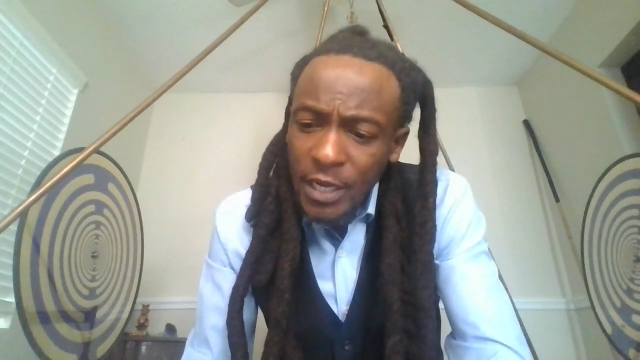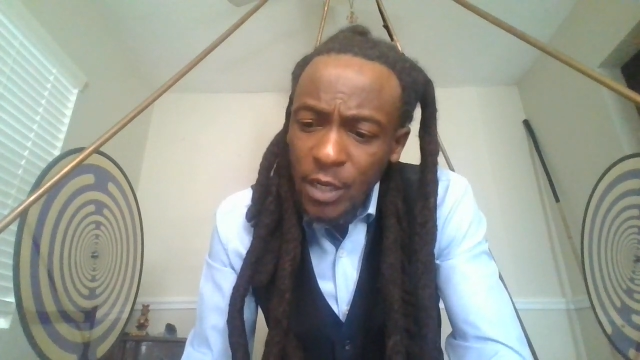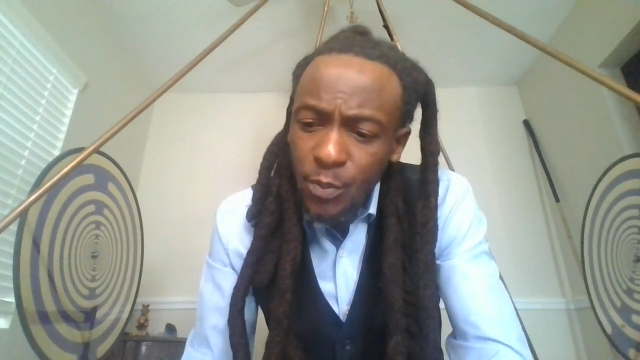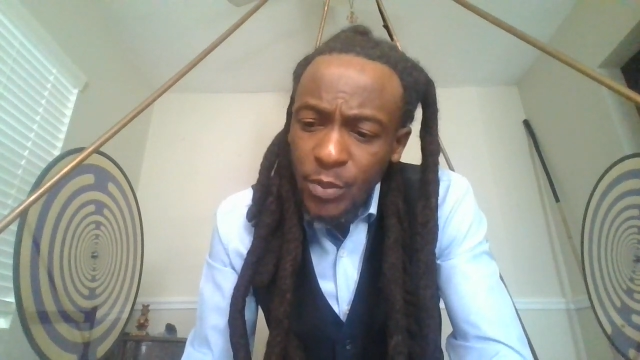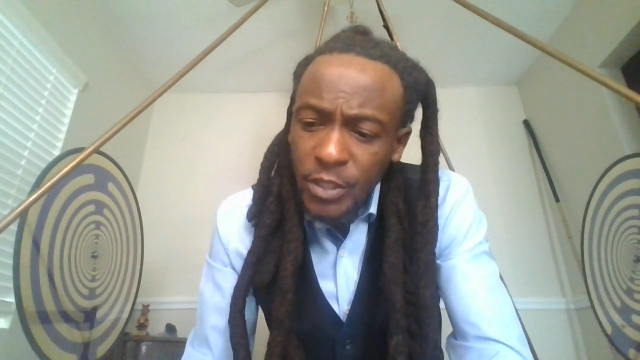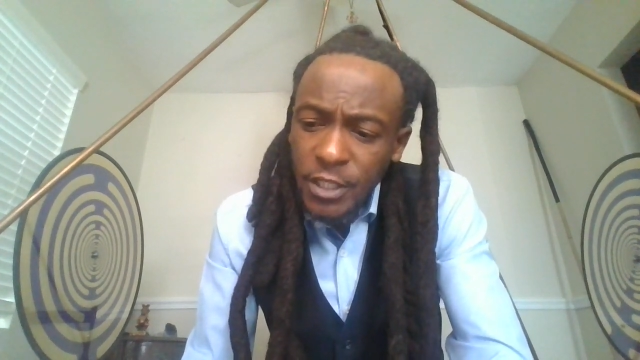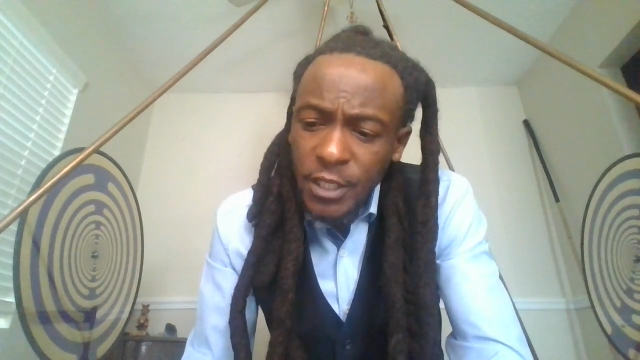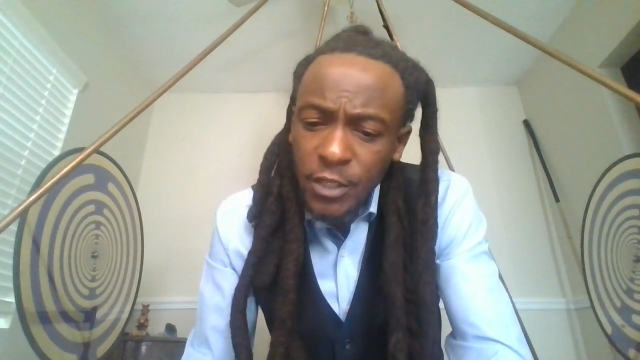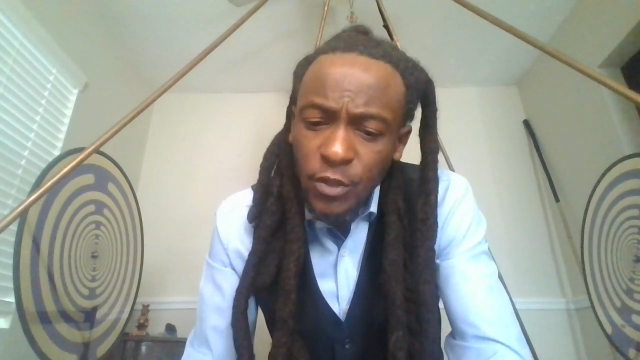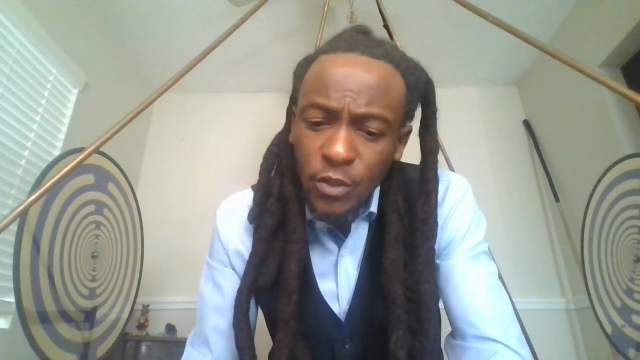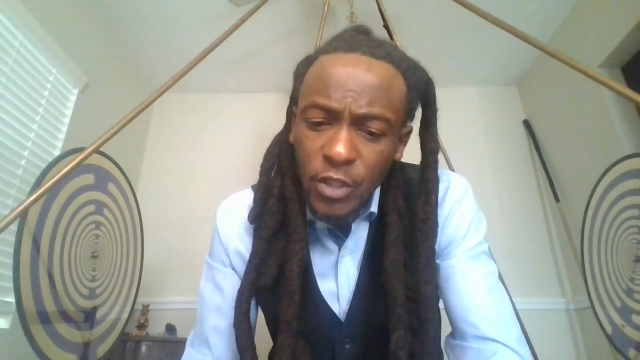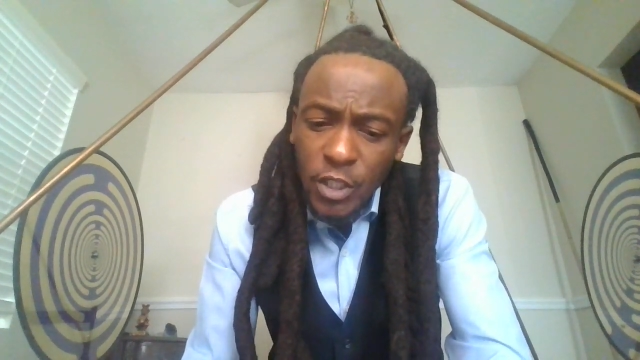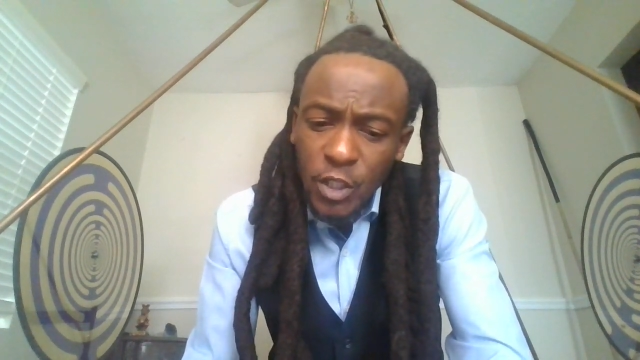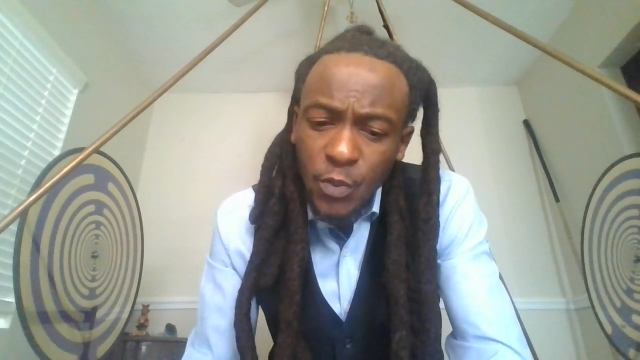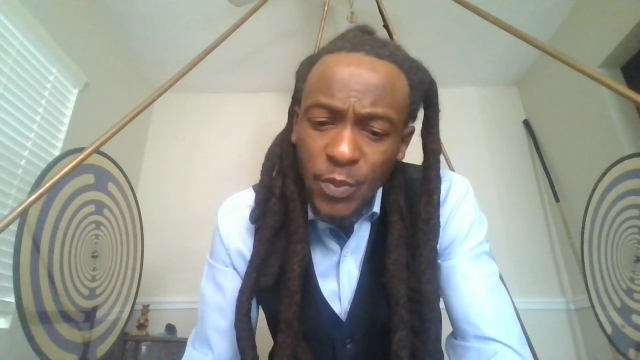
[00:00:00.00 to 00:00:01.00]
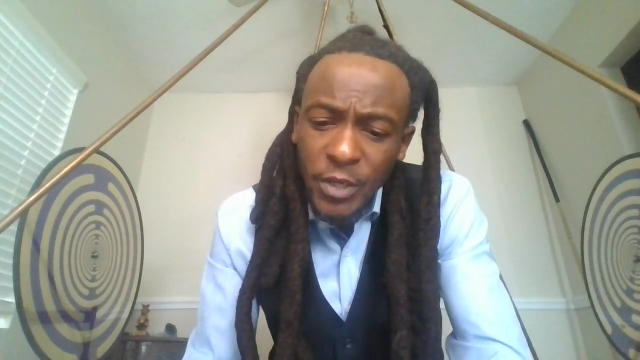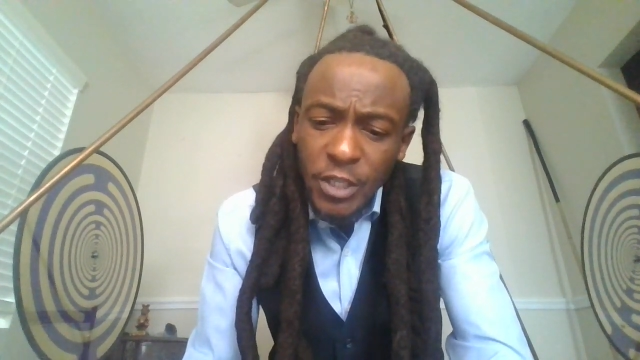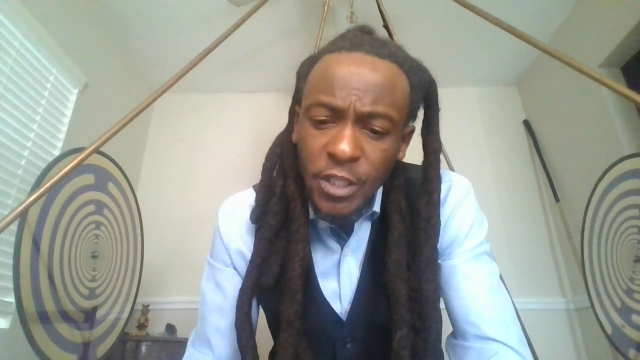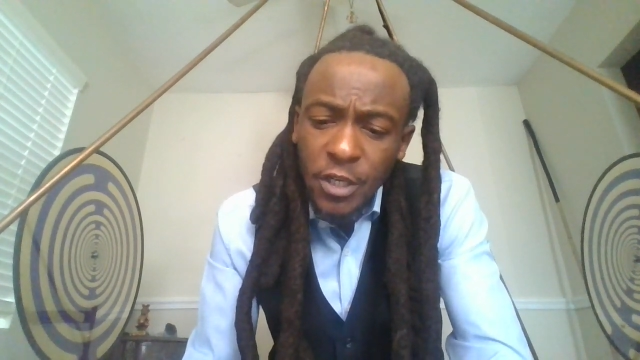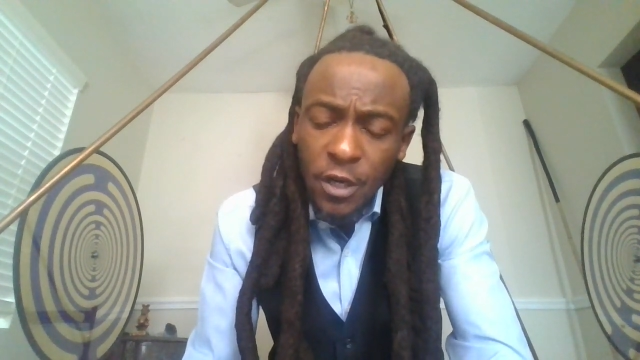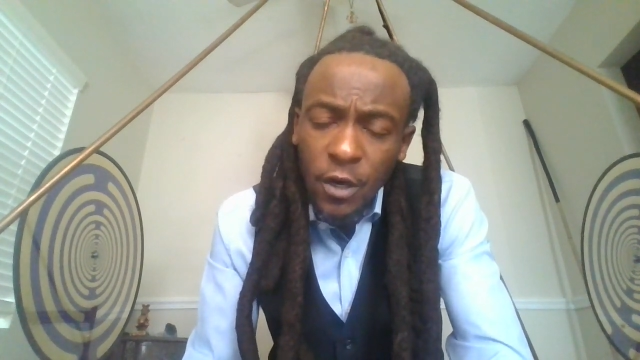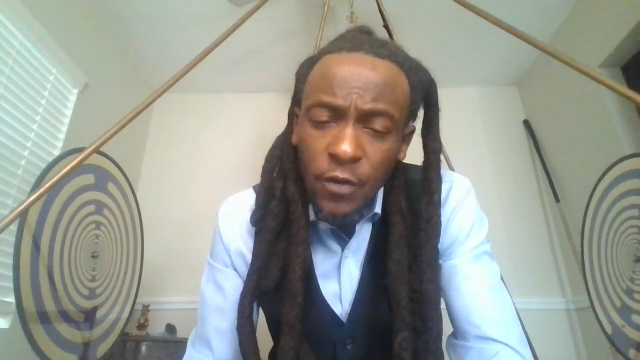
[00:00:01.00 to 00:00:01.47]
any potential
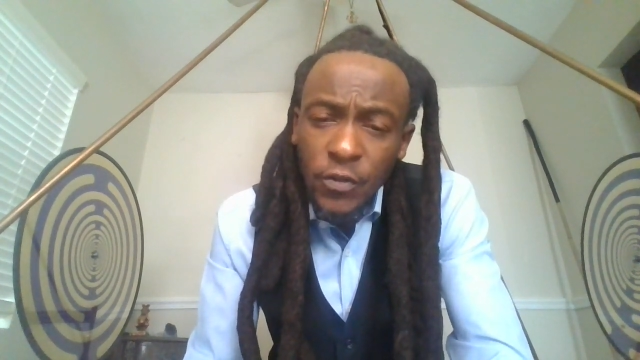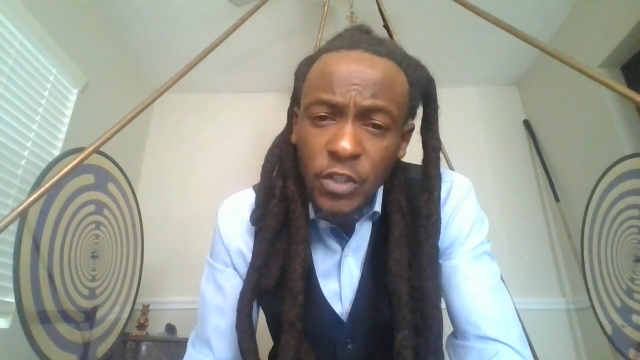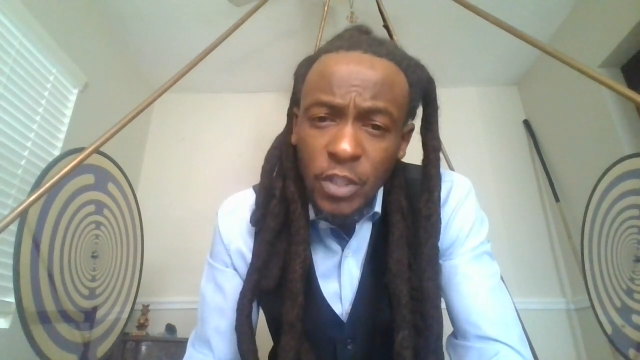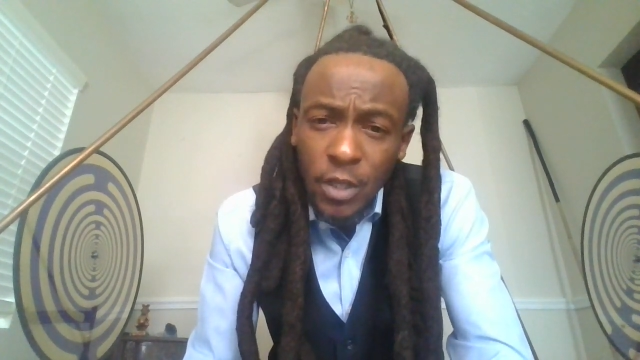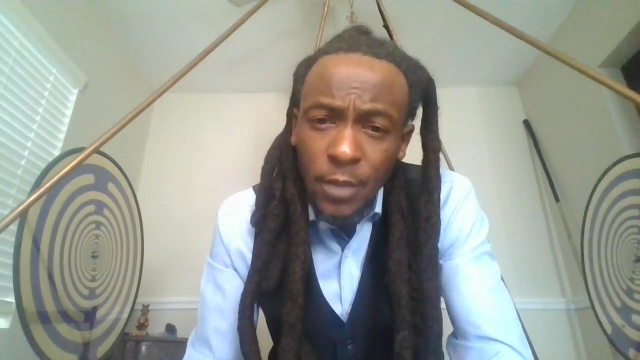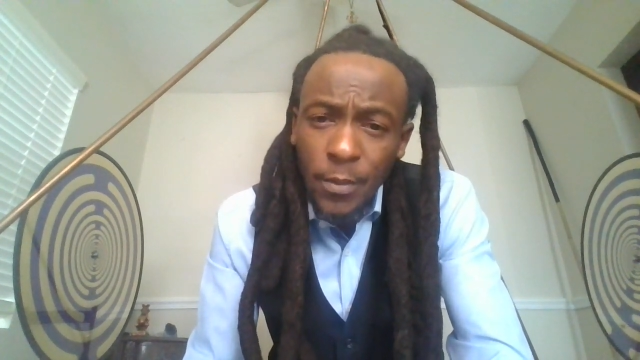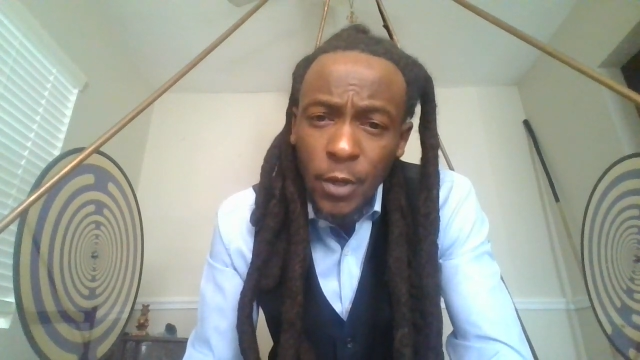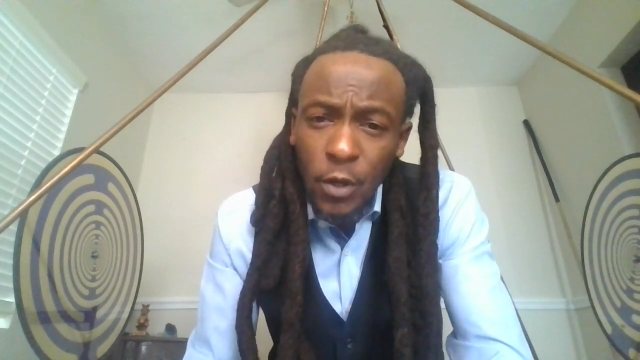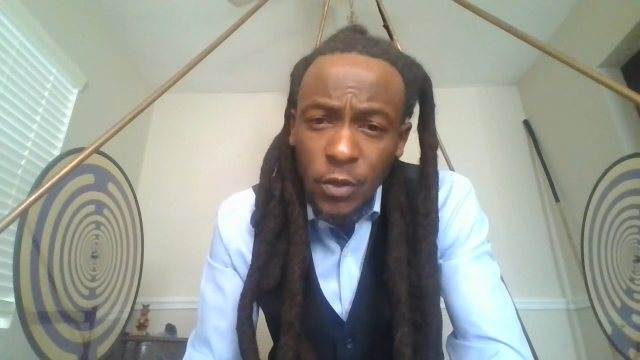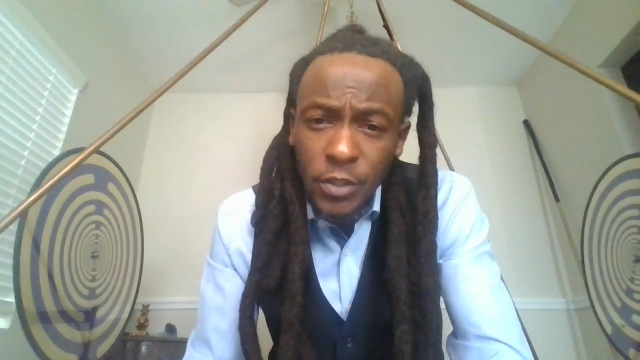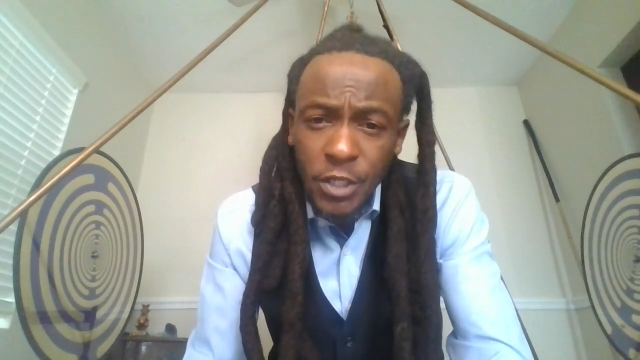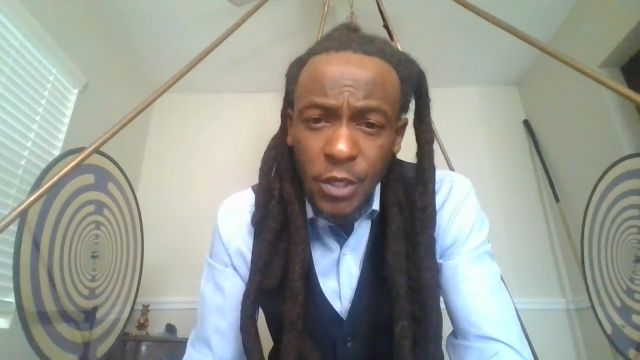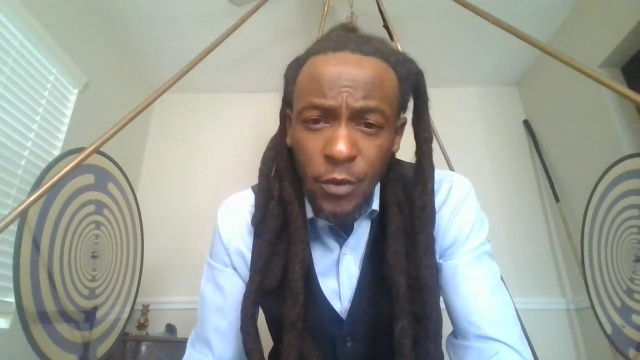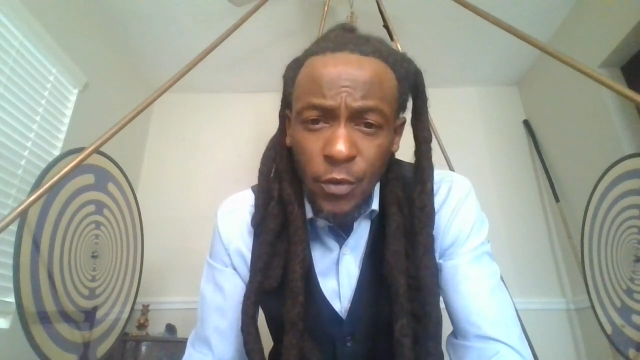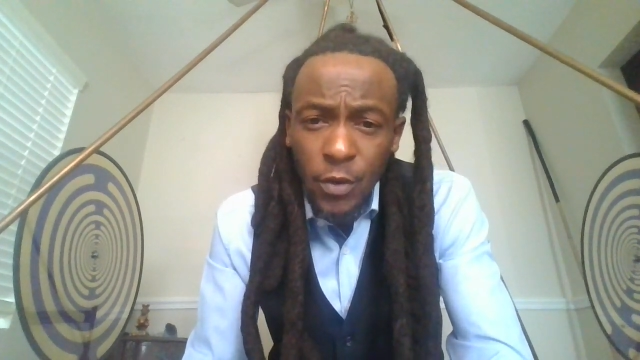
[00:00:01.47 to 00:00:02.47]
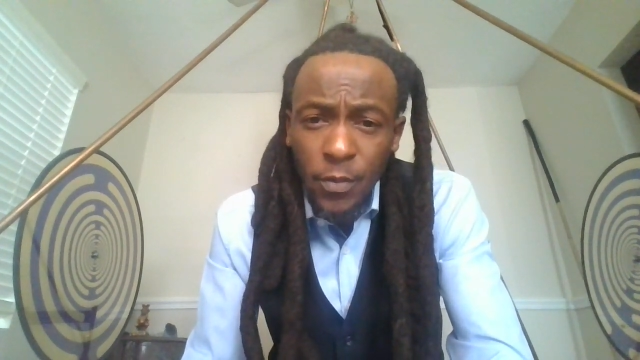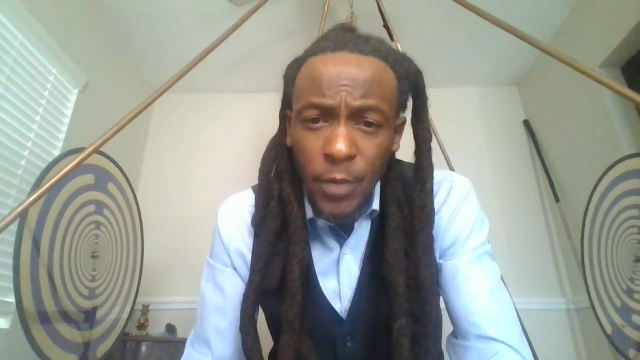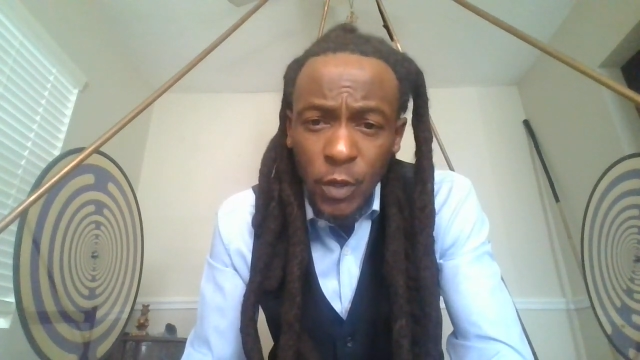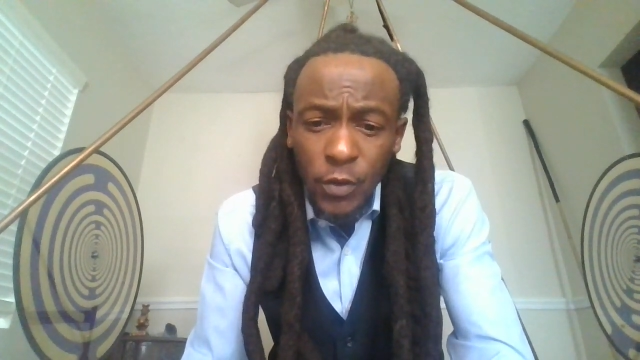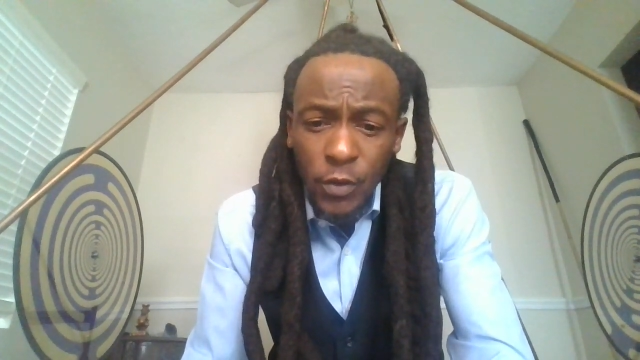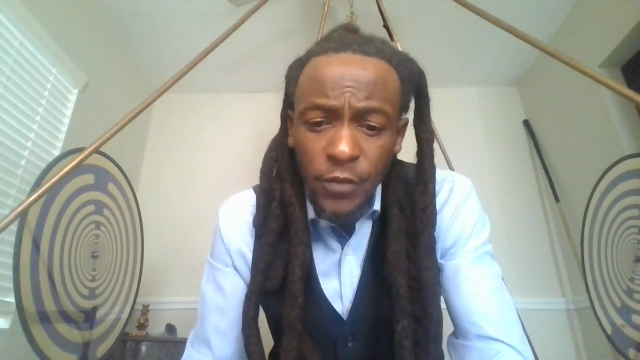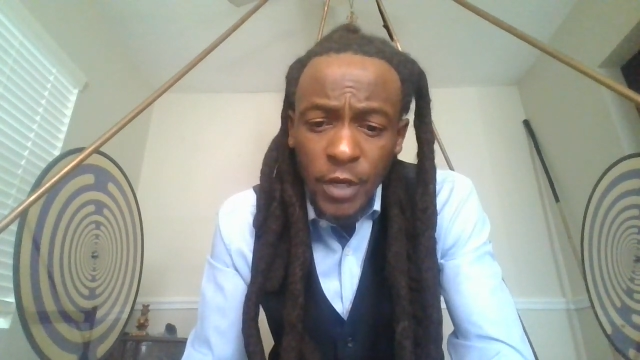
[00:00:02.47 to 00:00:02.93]
suspicion of some ulterior
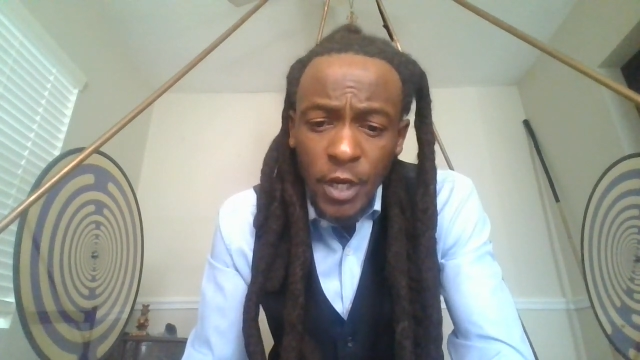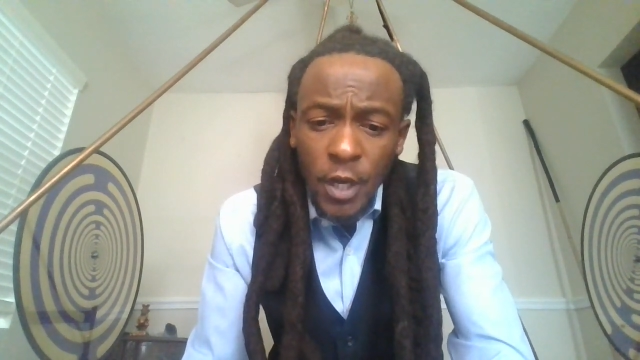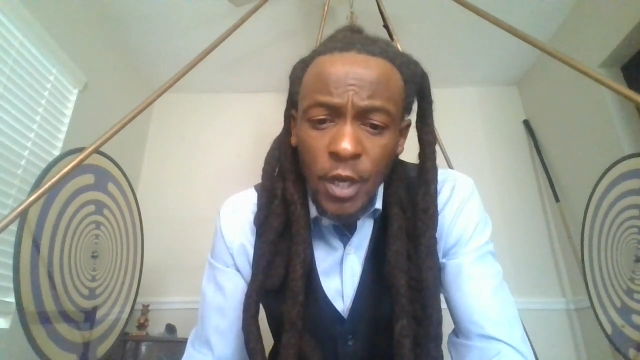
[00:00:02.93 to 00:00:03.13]
motive.